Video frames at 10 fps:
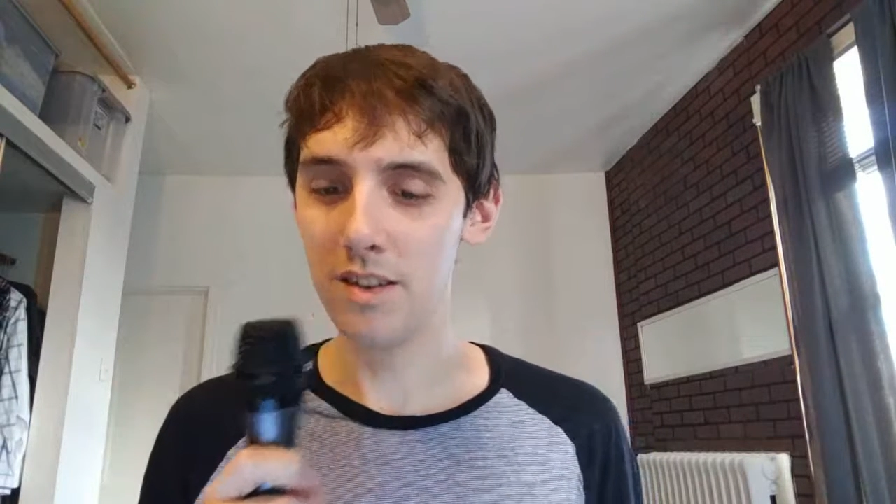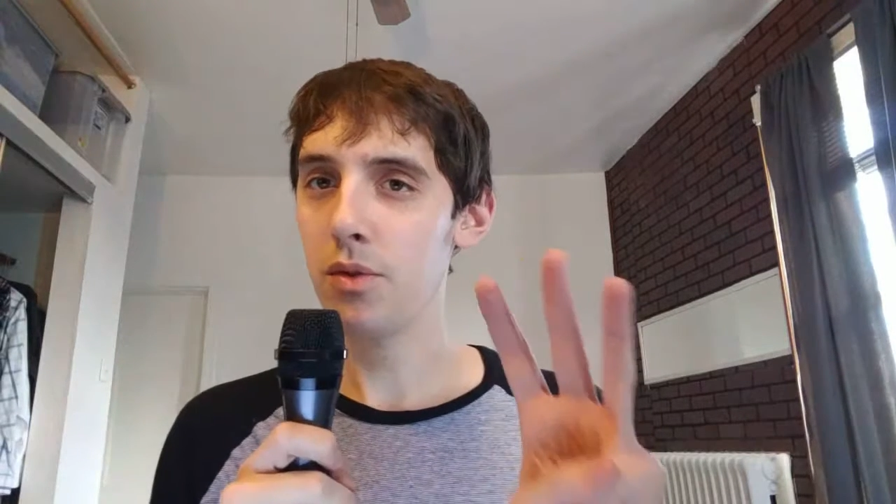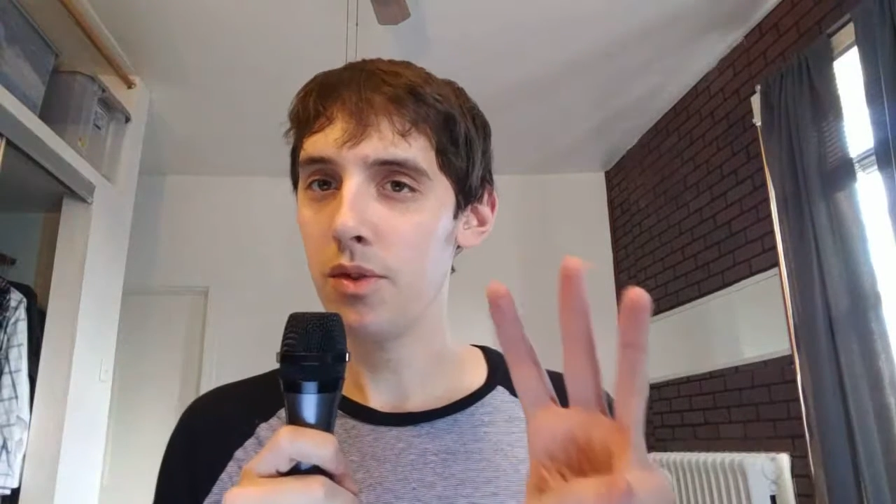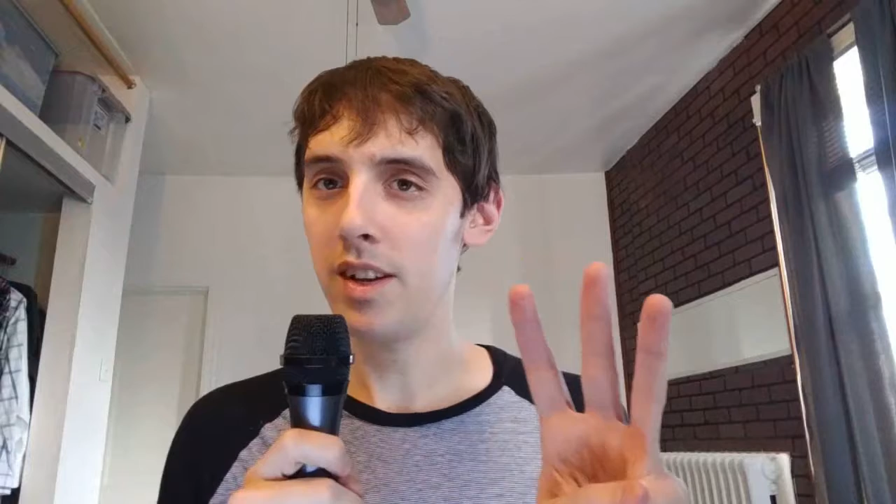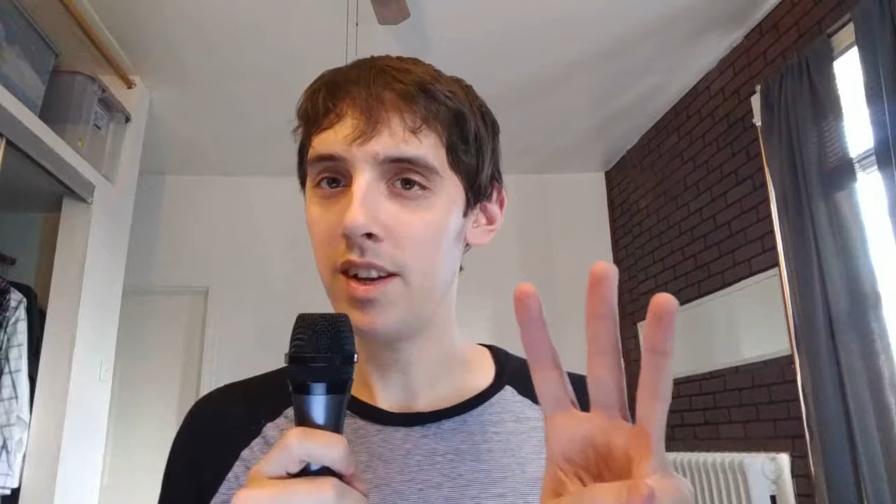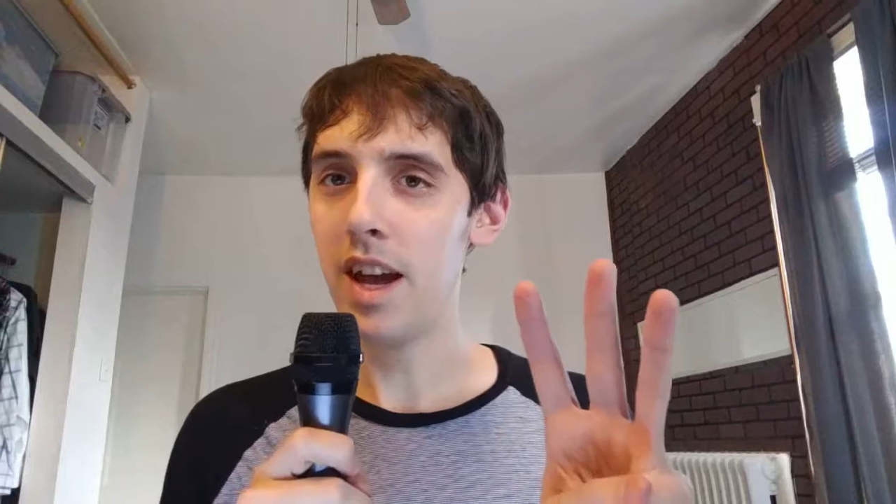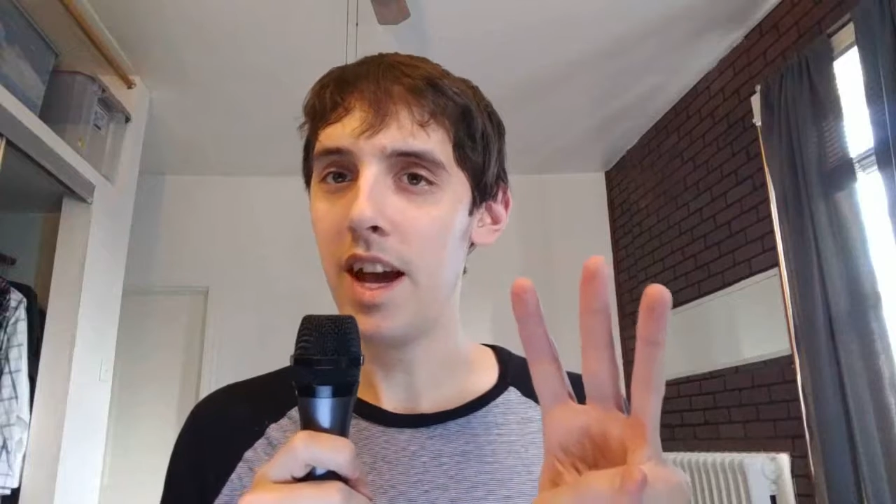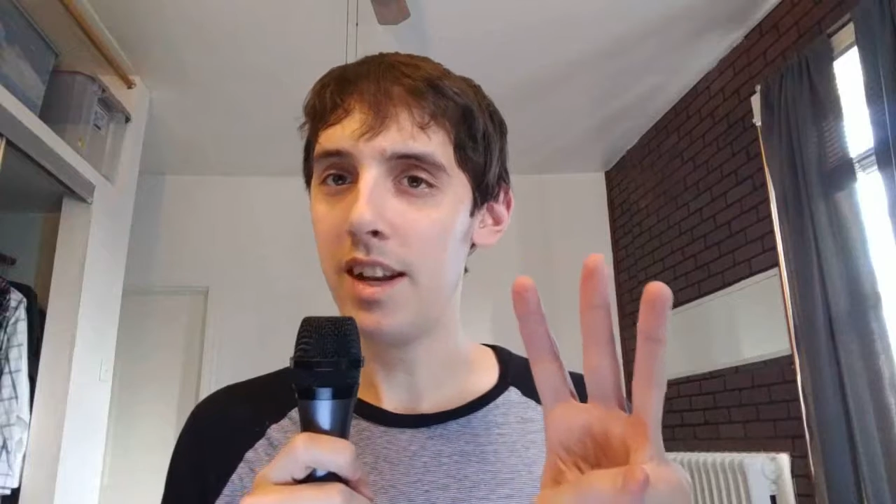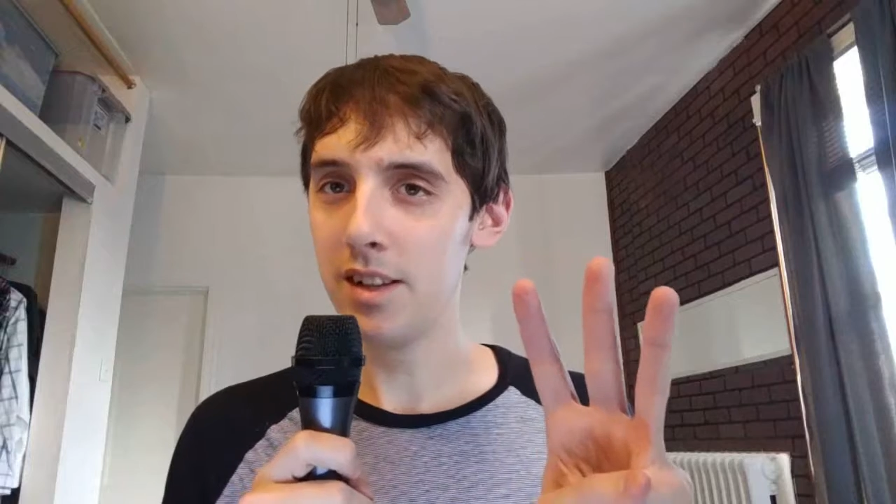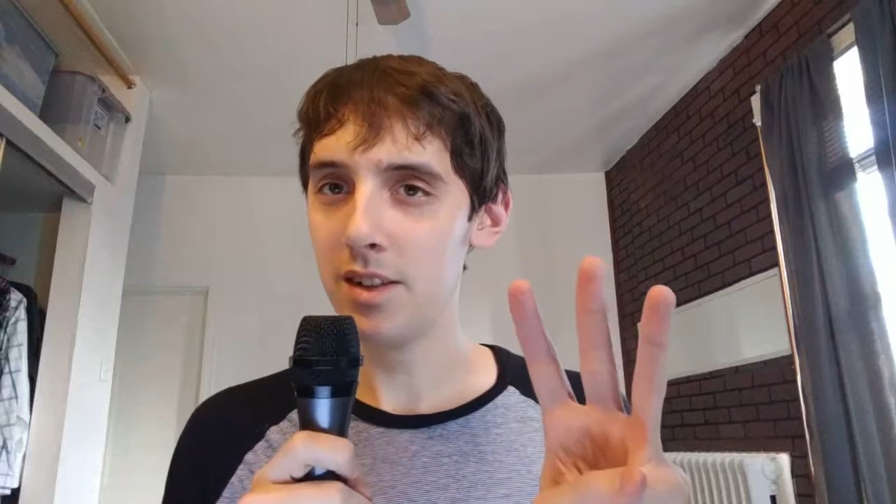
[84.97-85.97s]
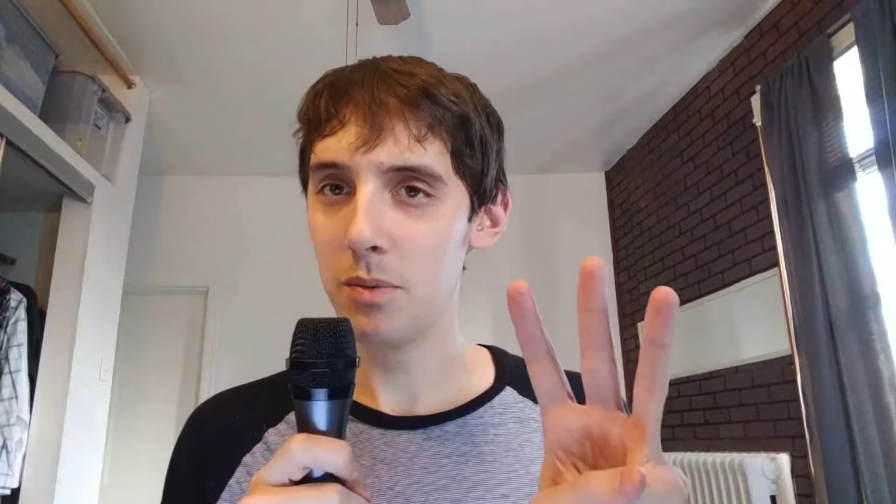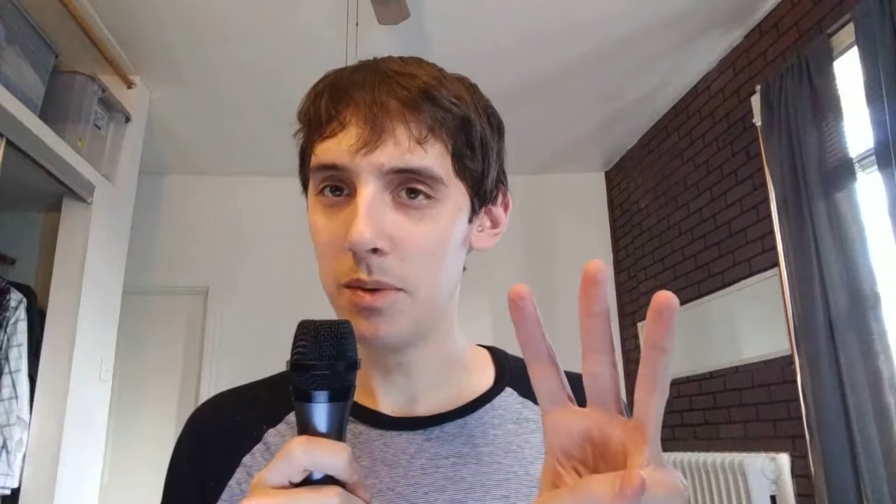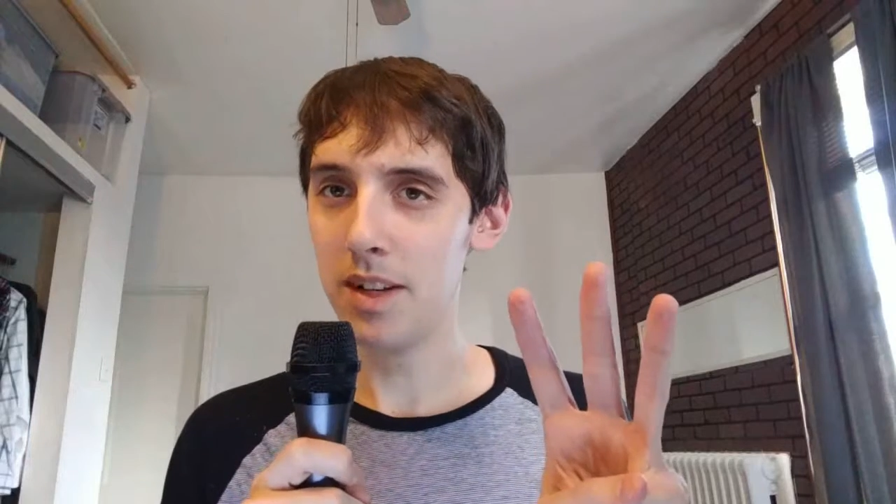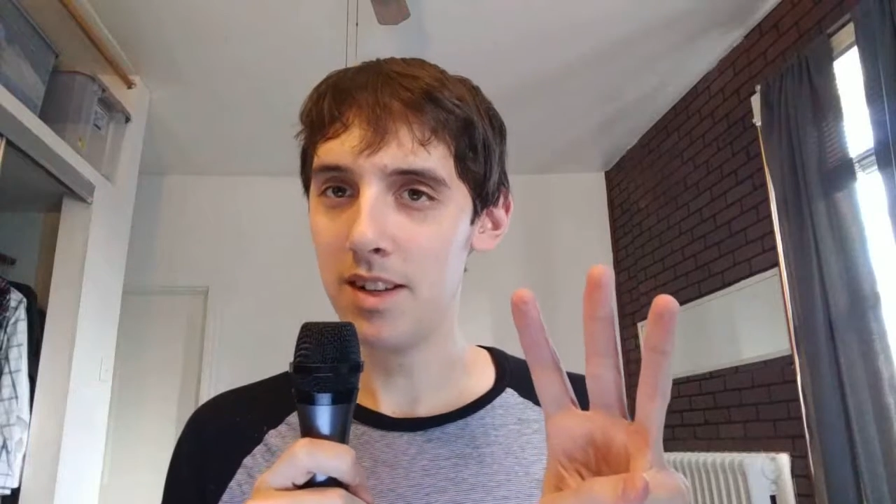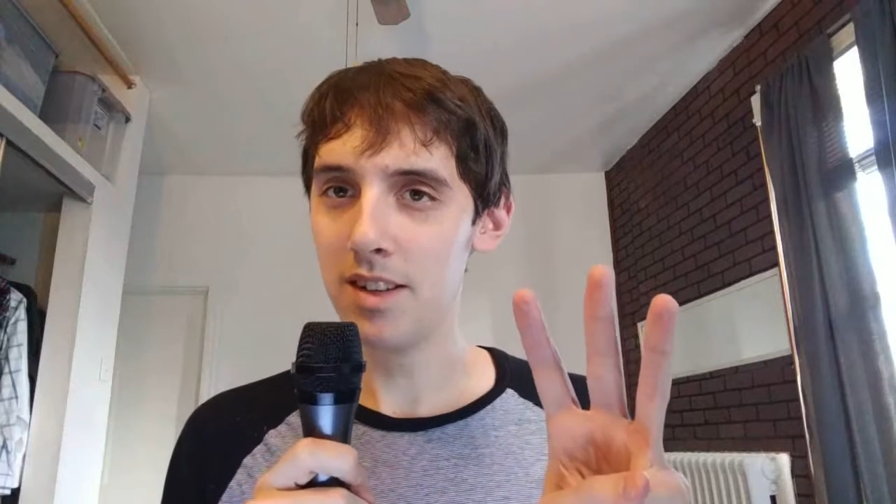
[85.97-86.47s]
3. Adding
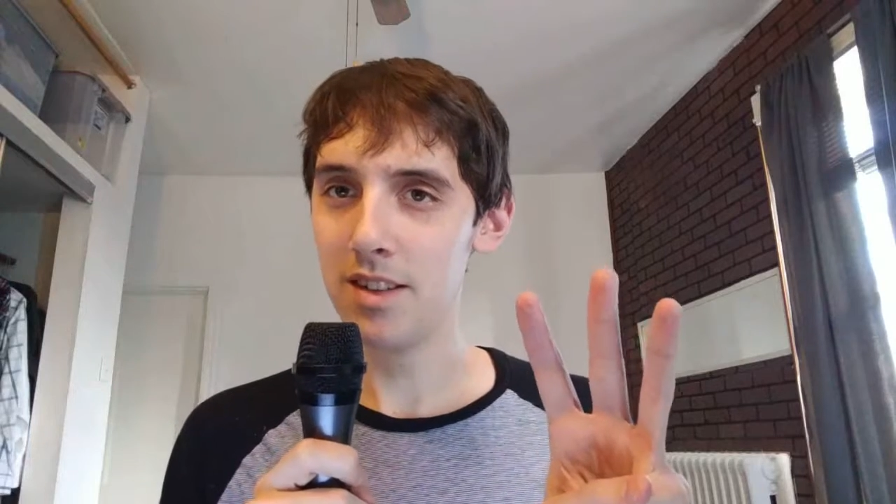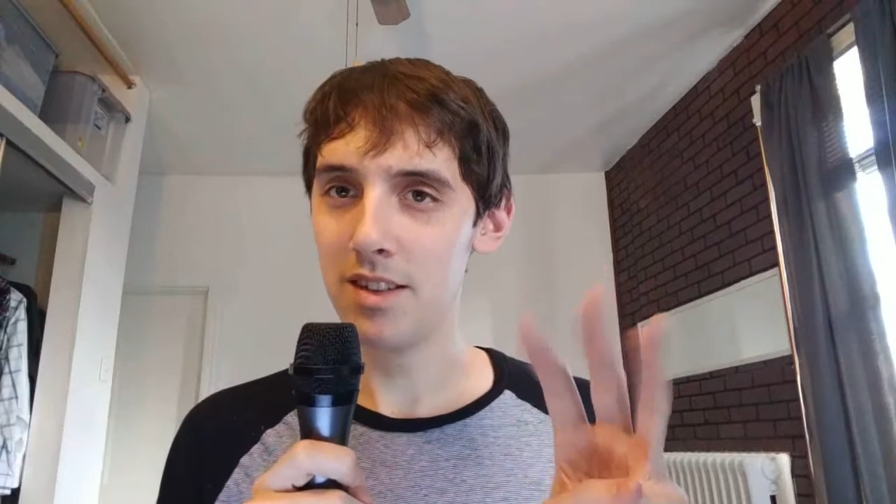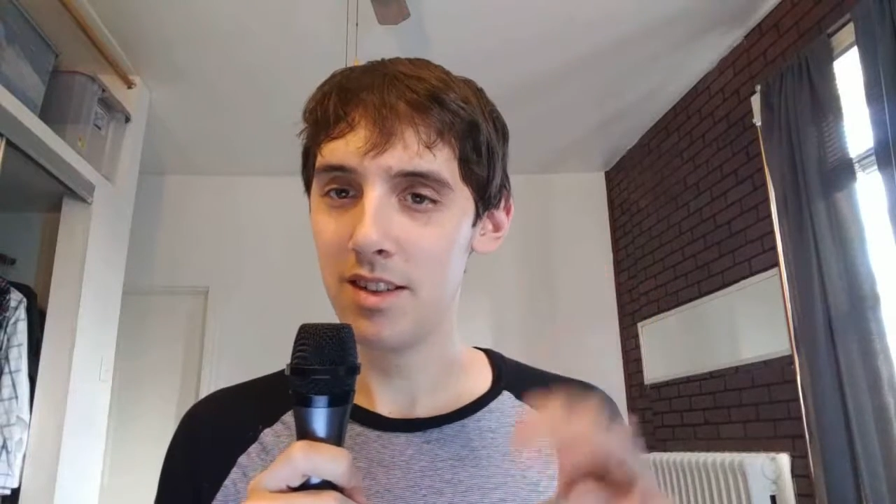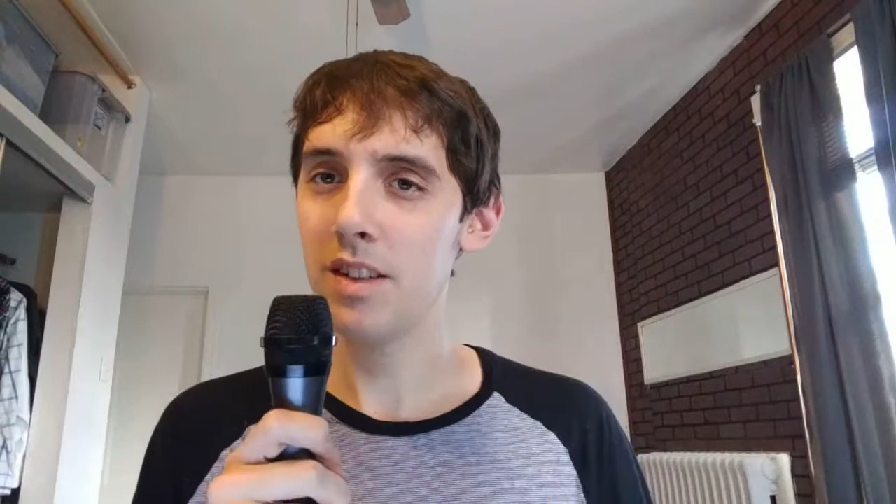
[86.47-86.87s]
sweetness.